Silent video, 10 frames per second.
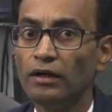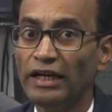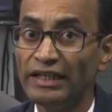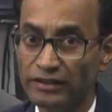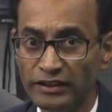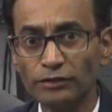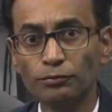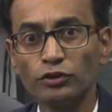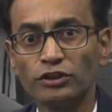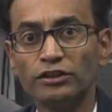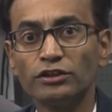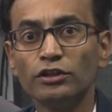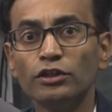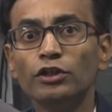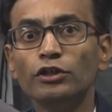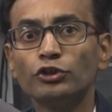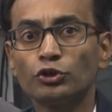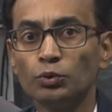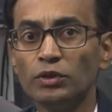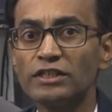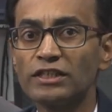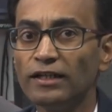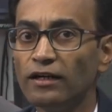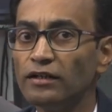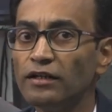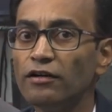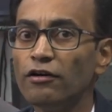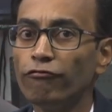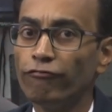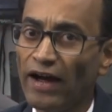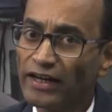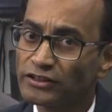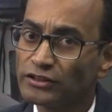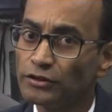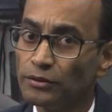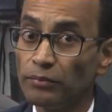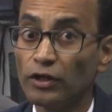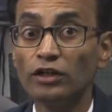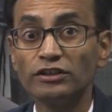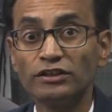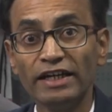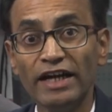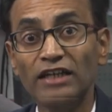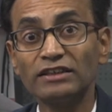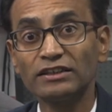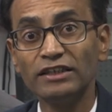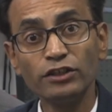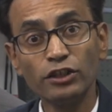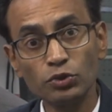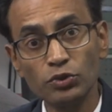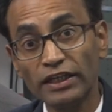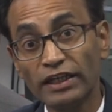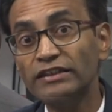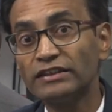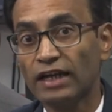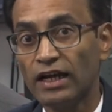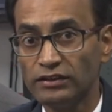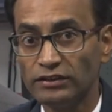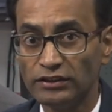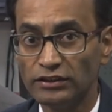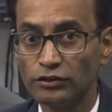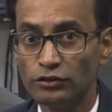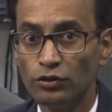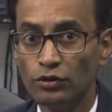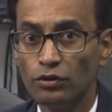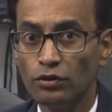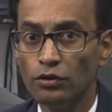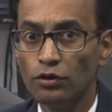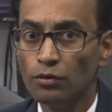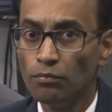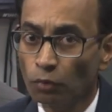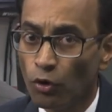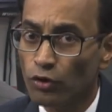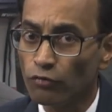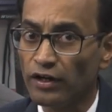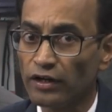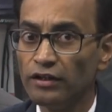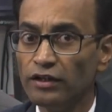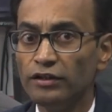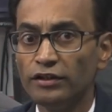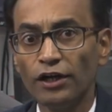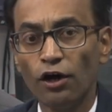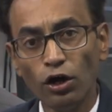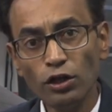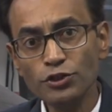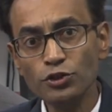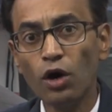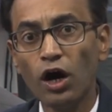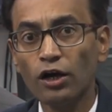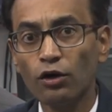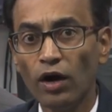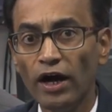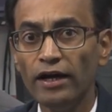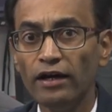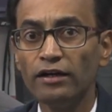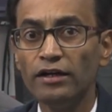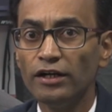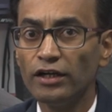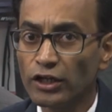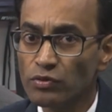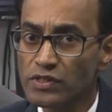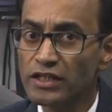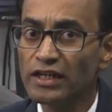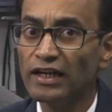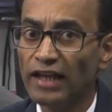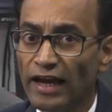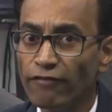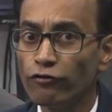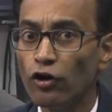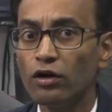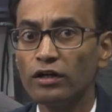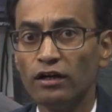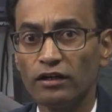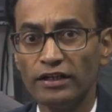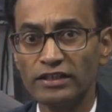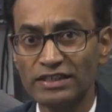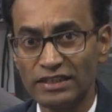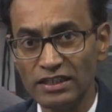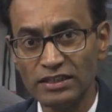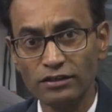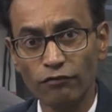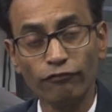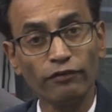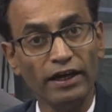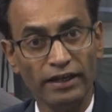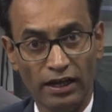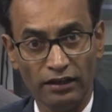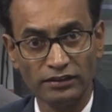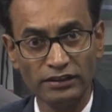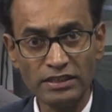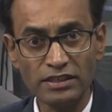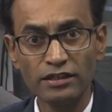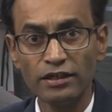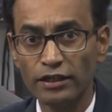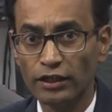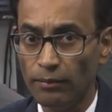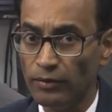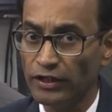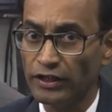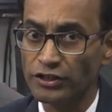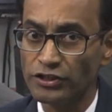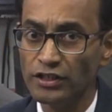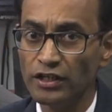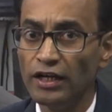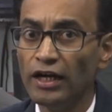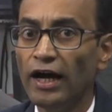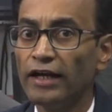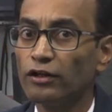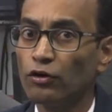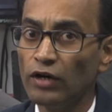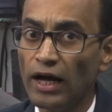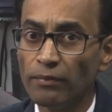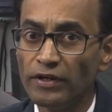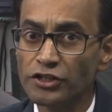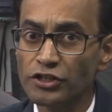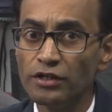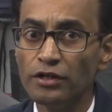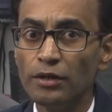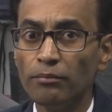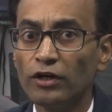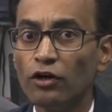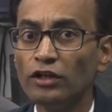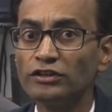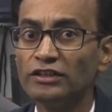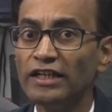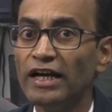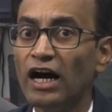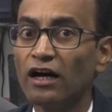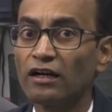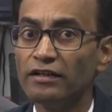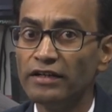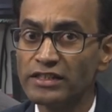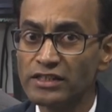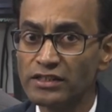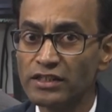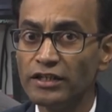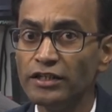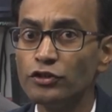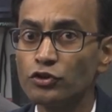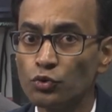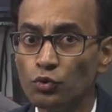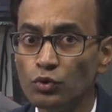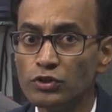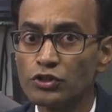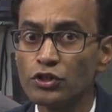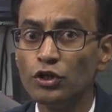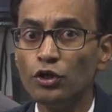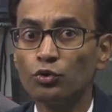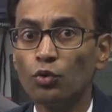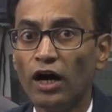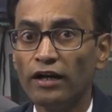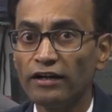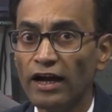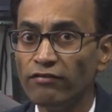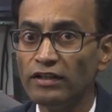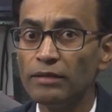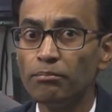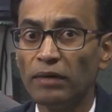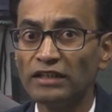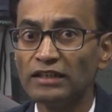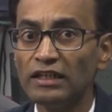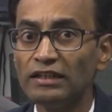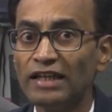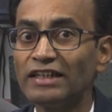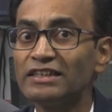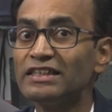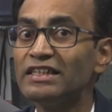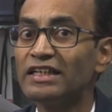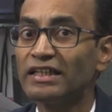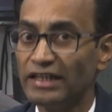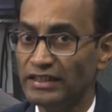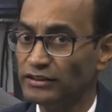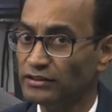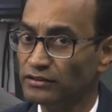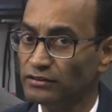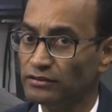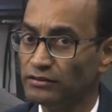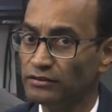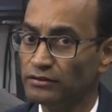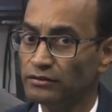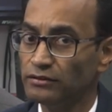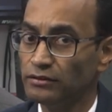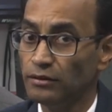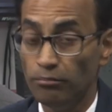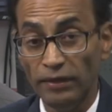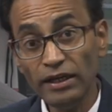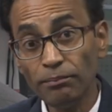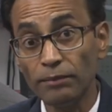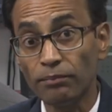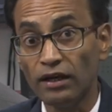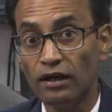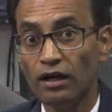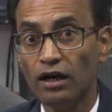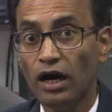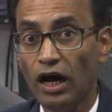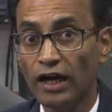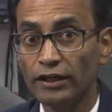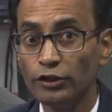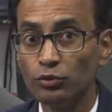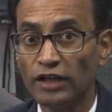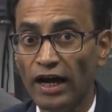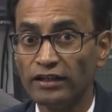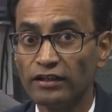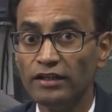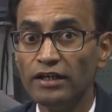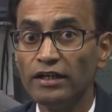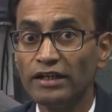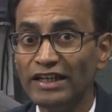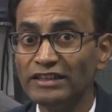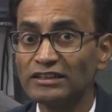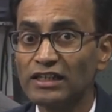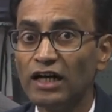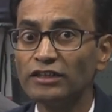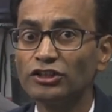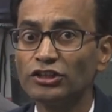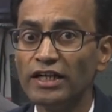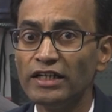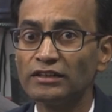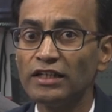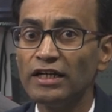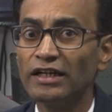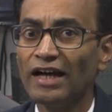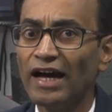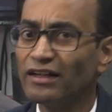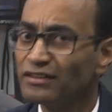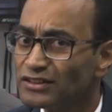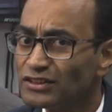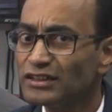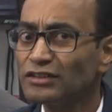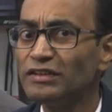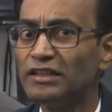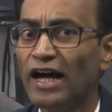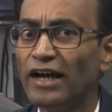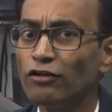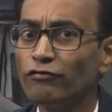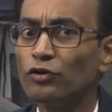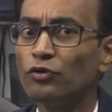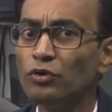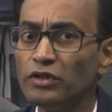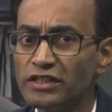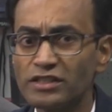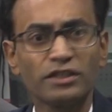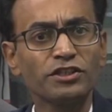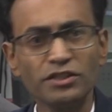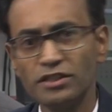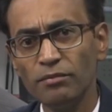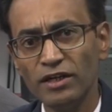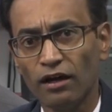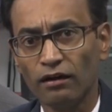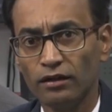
In this process, students learn facts because they are central to the case analysis. Moreover, they also acquire requisite lifelong learning skills of analysis, communication, and collaboration because they are necessary tools to unravel the puzzle that is in the case. Many people argue that case class shares characteristics with that of a good discussion seminar.